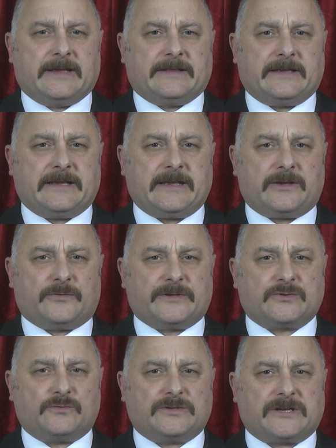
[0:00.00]
The EU
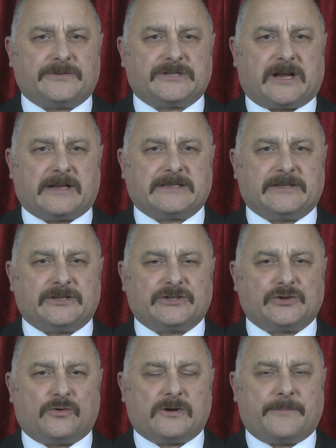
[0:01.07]
is also starting to
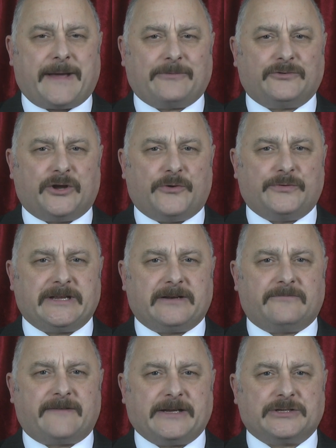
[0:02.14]
talk about no deal
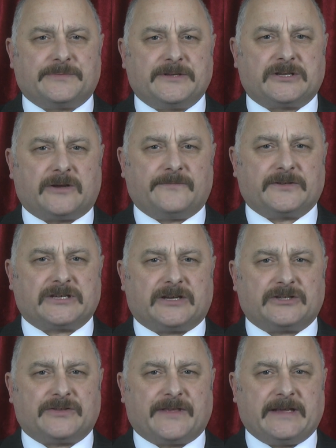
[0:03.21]
arrangements over
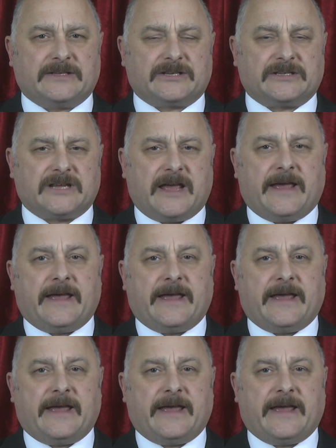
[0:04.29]
such things as